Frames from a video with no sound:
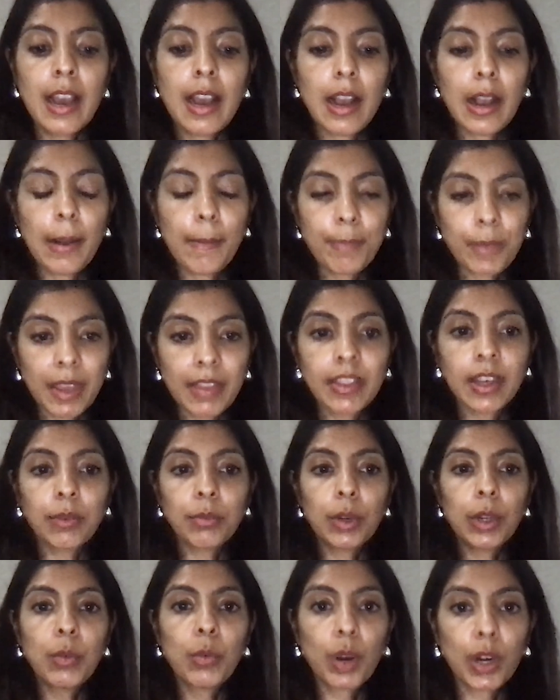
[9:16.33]
And then
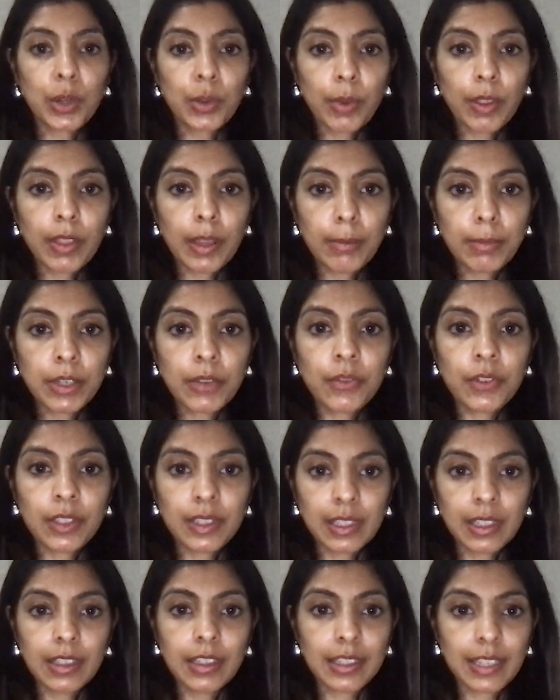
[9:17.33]
we worked with them to
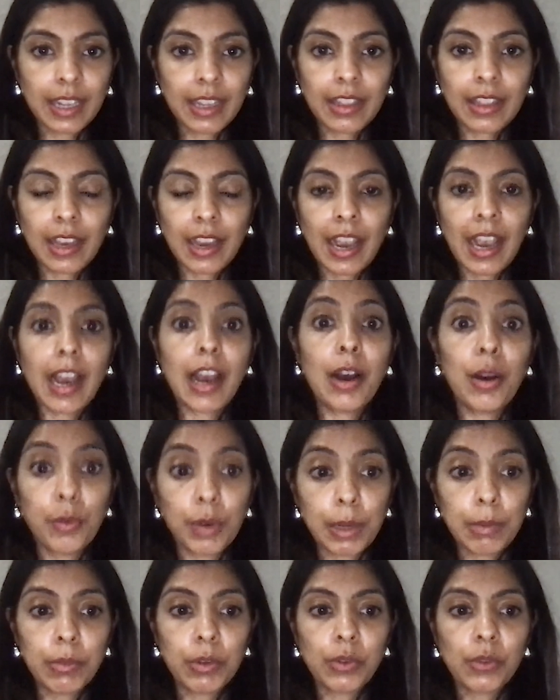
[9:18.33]
facilitate the how
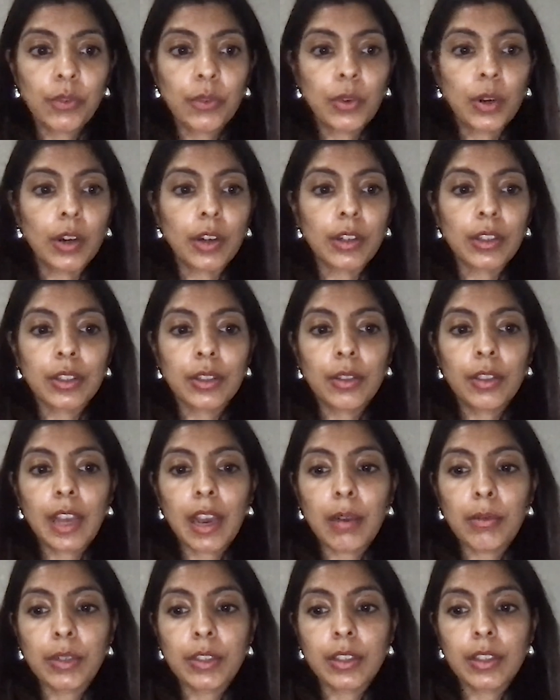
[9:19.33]
we move forward. So
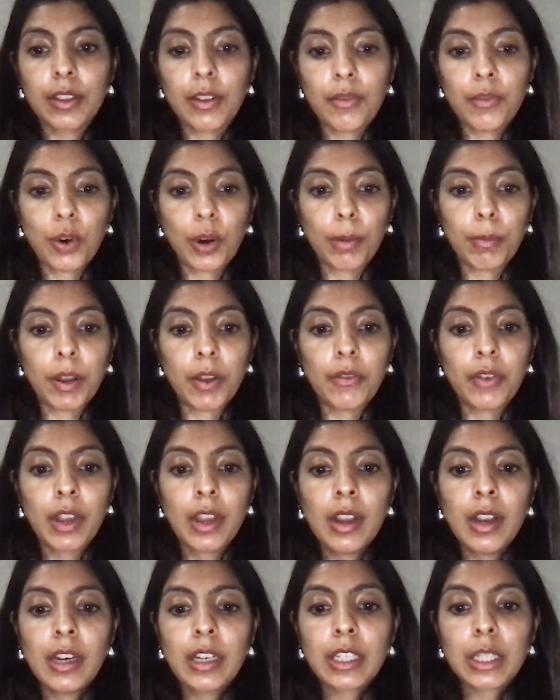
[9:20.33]
that was in the form of
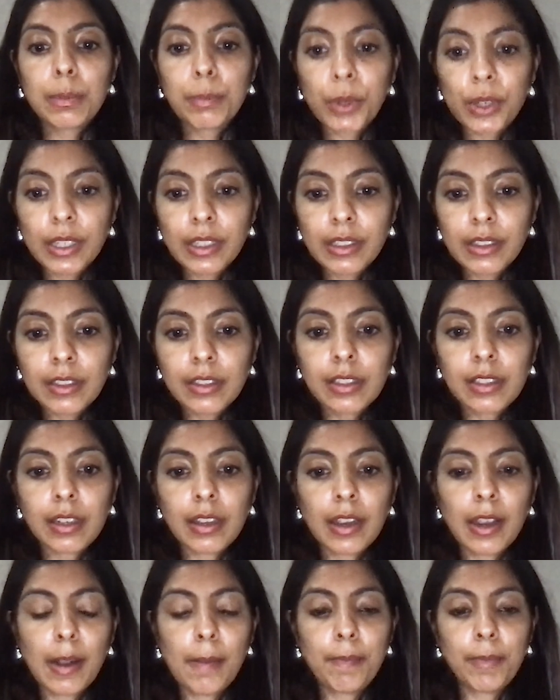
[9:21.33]
sprints.
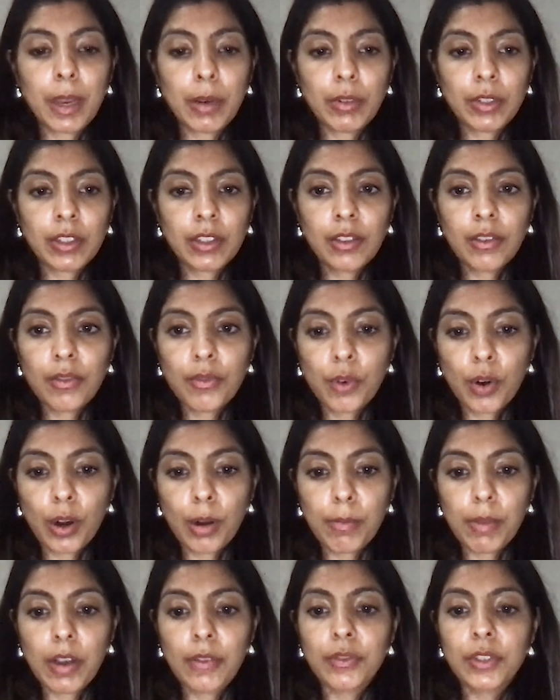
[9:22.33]
That was in the
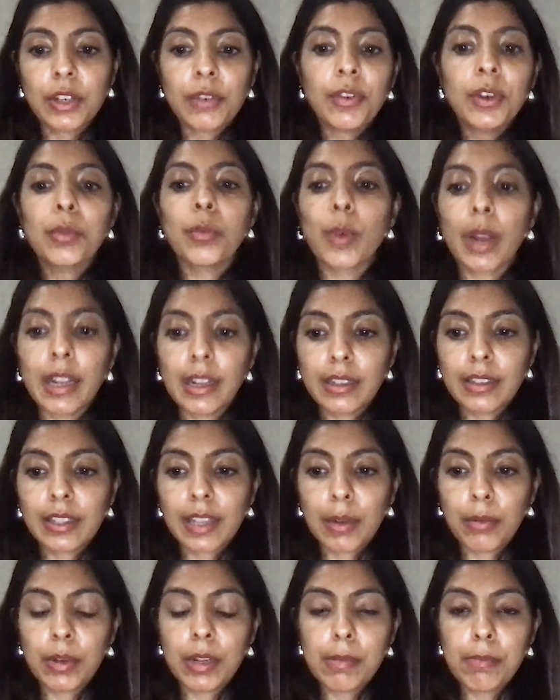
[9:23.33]
form of different ways
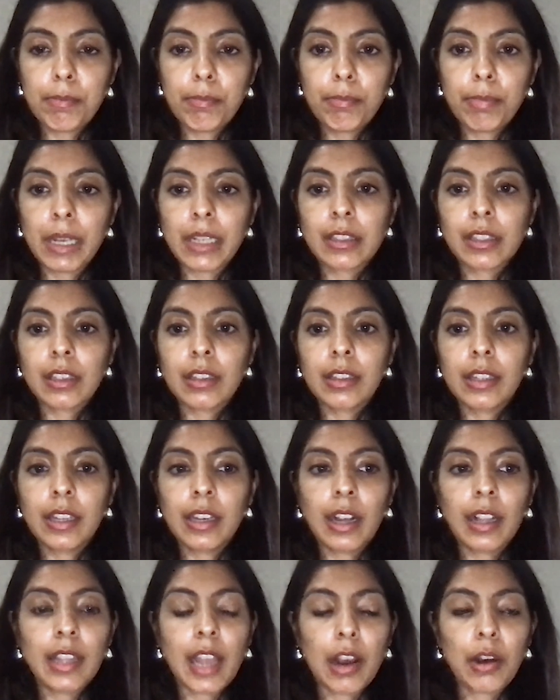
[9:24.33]
that we basically
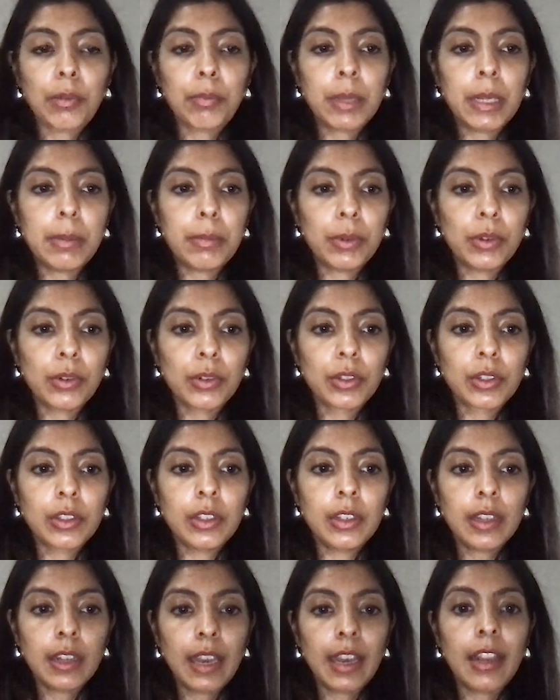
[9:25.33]
allowed people
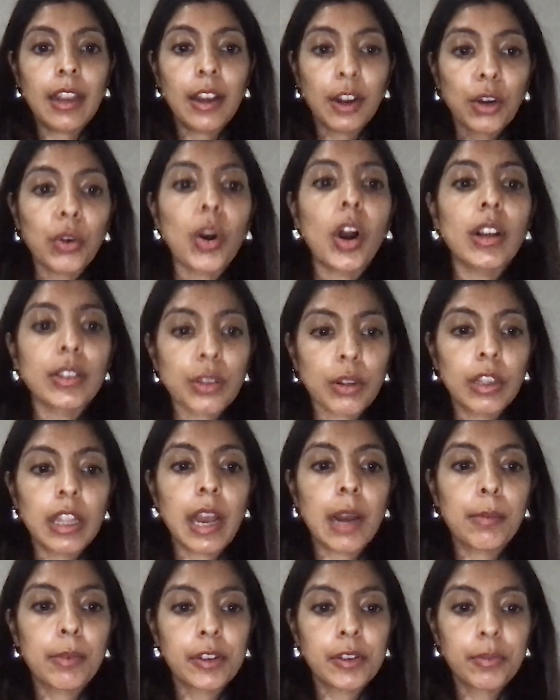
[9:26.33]
across
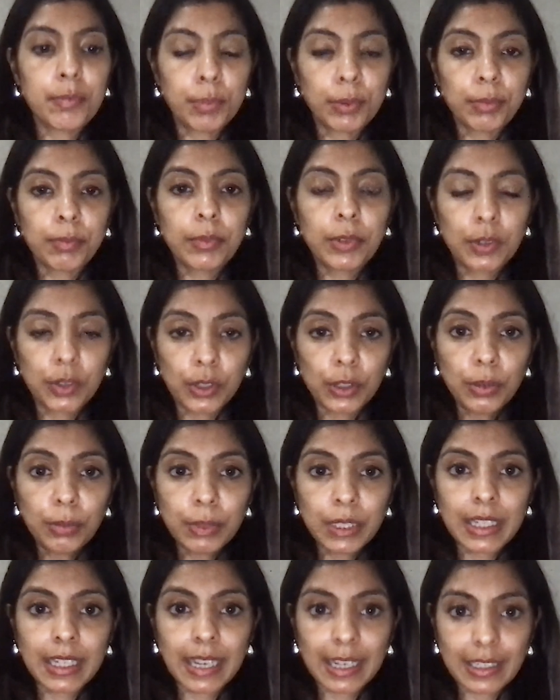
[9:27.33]
collaborative group
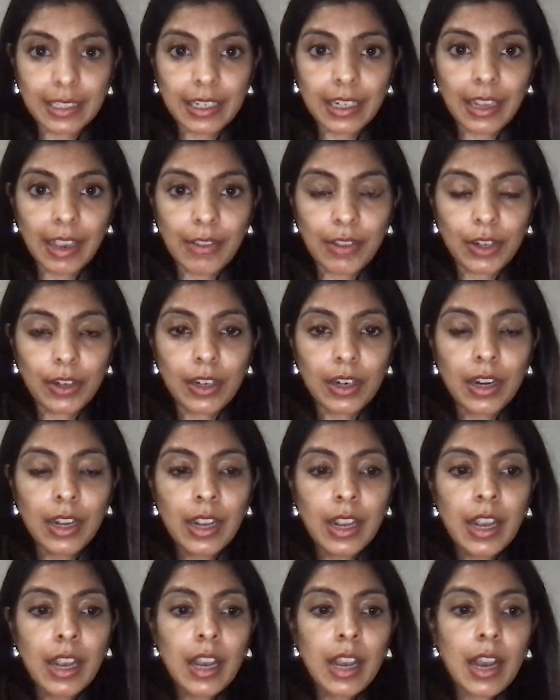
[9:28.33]
to get together
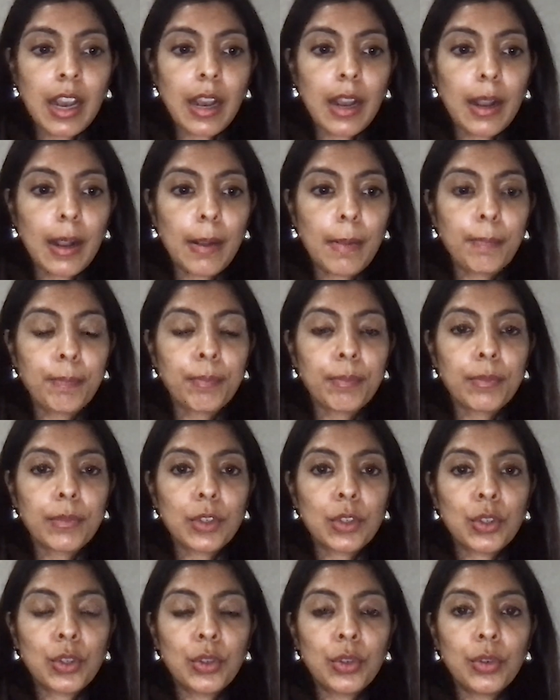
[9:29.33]

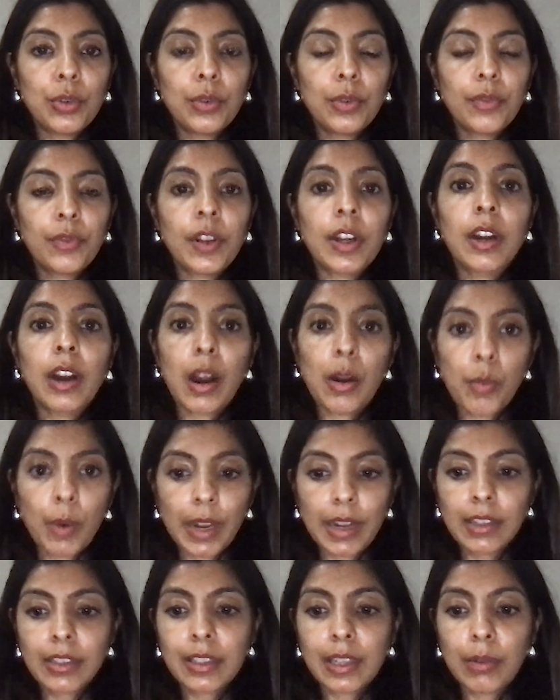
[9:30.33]
to figure out
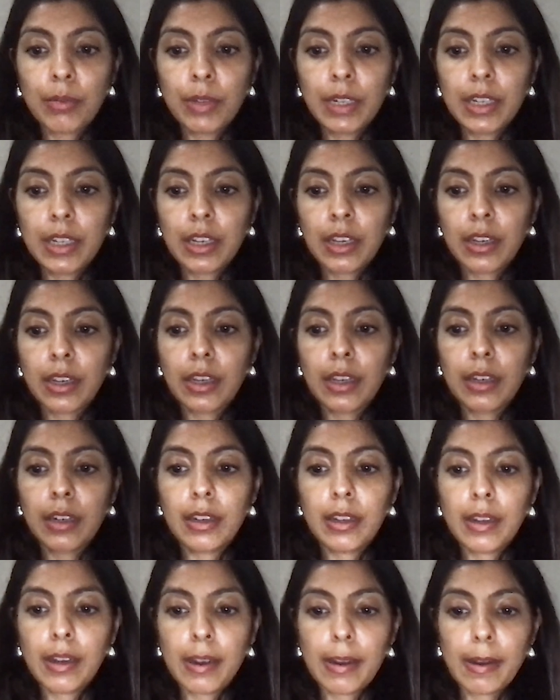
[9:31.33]
ways that we could